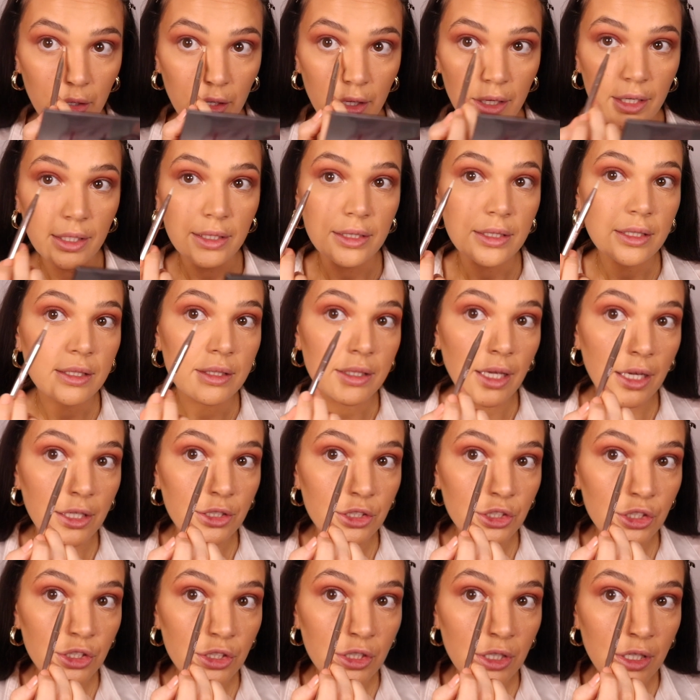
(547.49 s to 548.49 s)
is
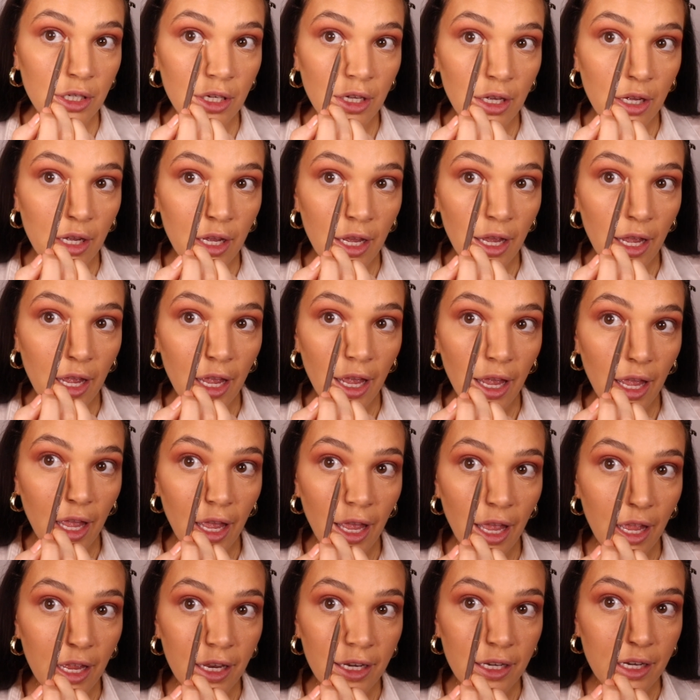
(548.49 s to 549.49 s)
such
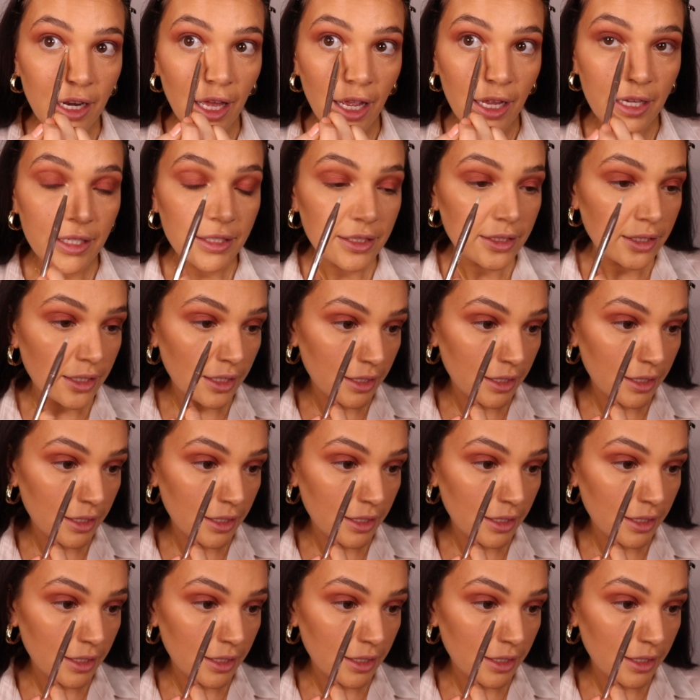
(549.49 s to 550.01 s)
a nice,